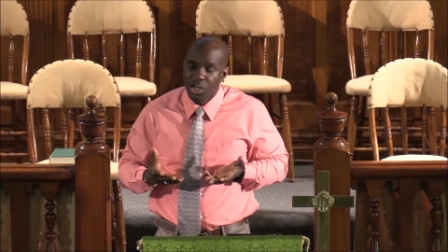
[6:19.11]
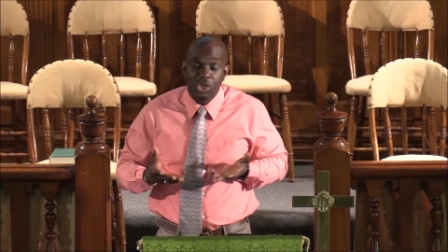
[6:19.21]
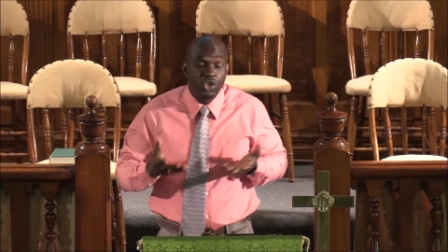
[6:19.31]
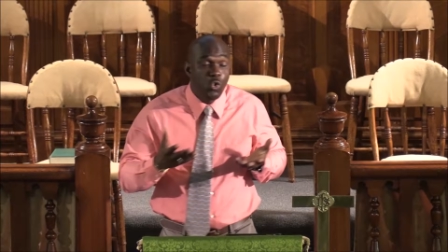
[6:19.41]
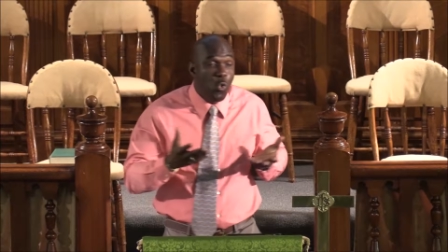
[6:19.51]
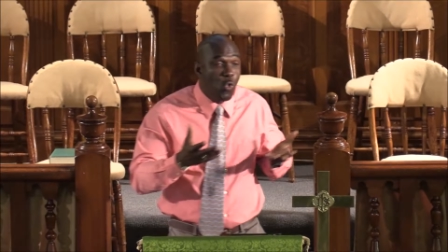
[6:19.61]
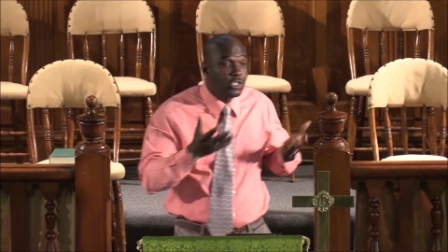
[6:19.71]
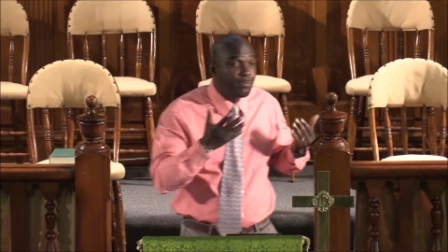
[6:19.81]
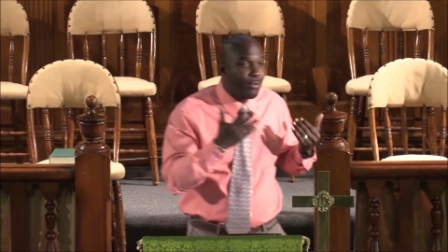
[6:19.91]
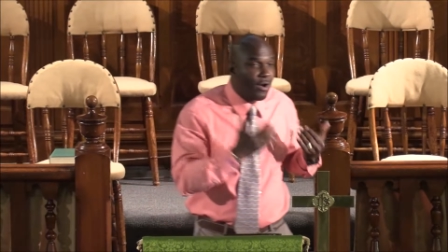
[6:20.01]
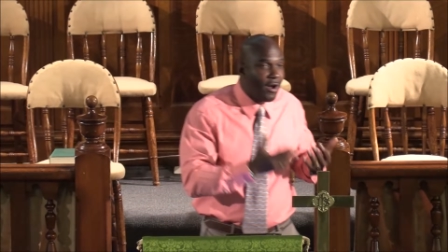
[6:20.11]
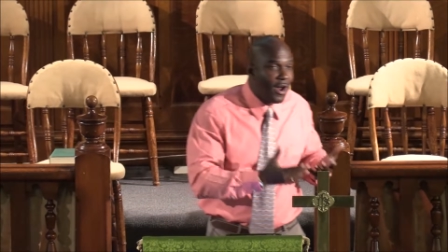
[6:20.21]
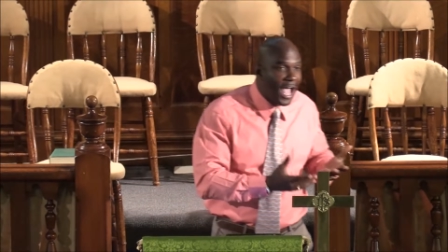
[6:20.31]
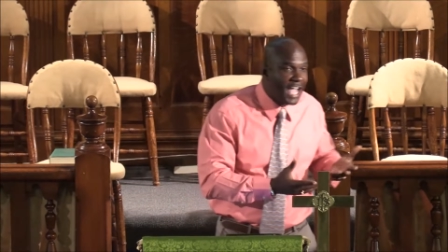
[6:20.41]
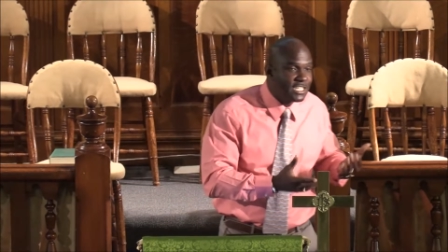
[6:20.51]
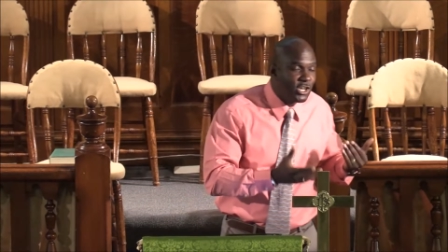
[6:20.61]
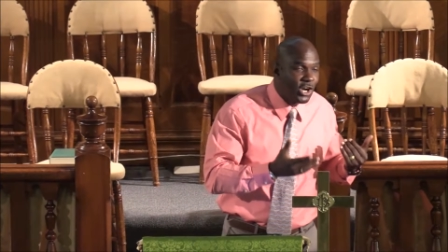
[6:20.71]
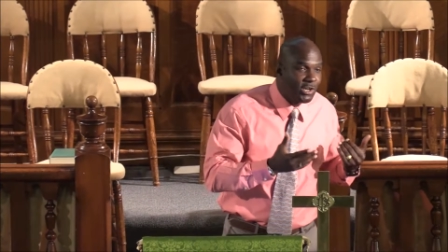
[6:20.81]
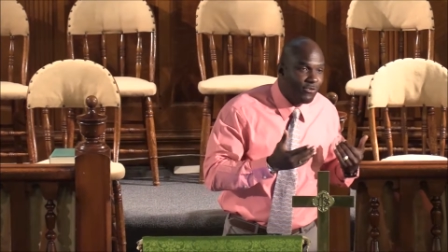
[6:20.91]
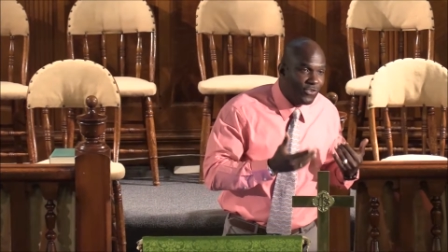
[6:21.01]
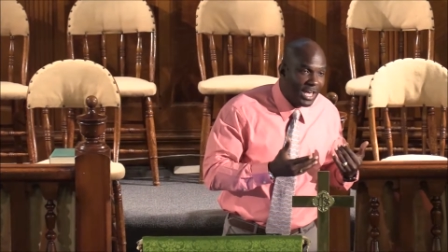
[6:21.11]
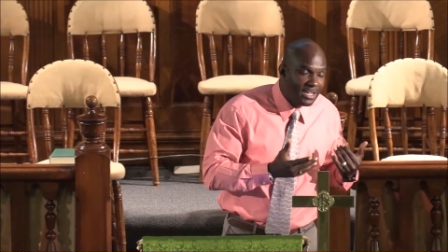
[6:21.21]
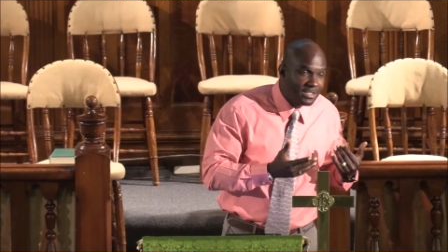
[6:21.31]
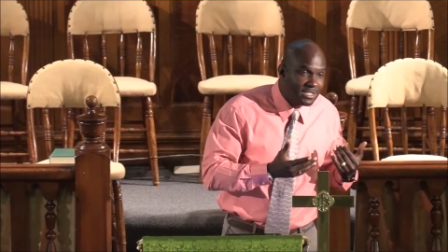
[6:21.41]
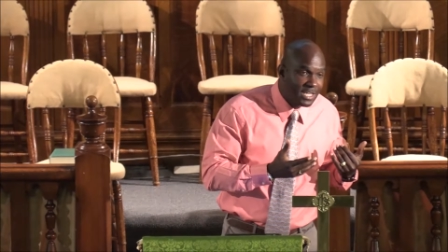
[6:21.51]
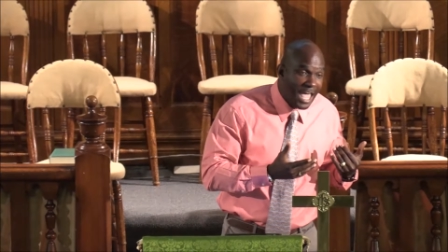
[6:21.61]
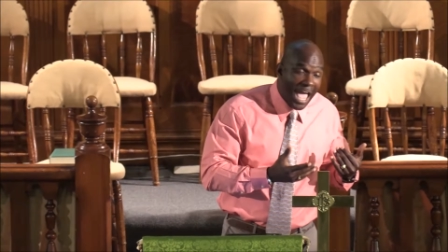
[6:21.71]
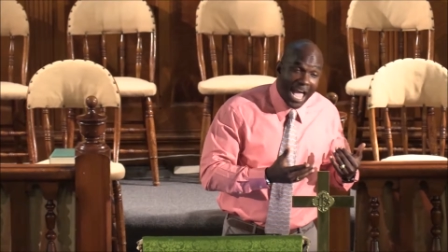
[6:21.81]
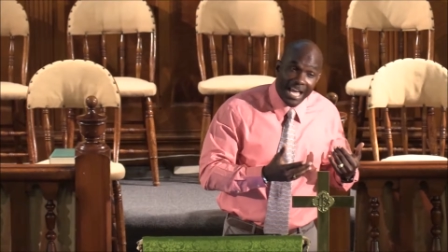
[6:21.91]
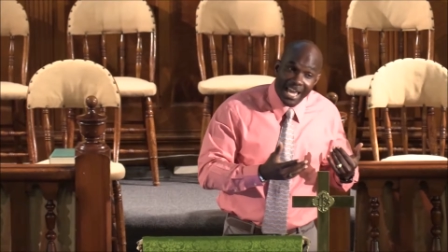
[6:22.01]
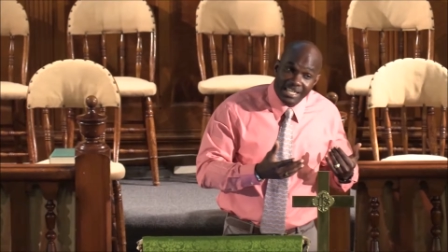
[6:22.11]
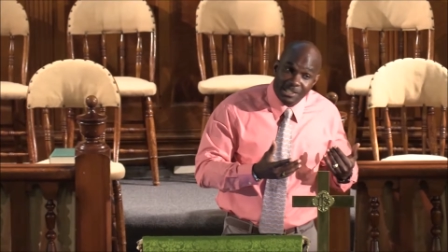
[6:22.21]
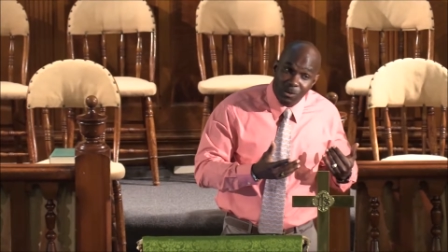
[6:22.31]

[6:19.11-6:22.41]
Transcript: Use prayer as your defense. And guess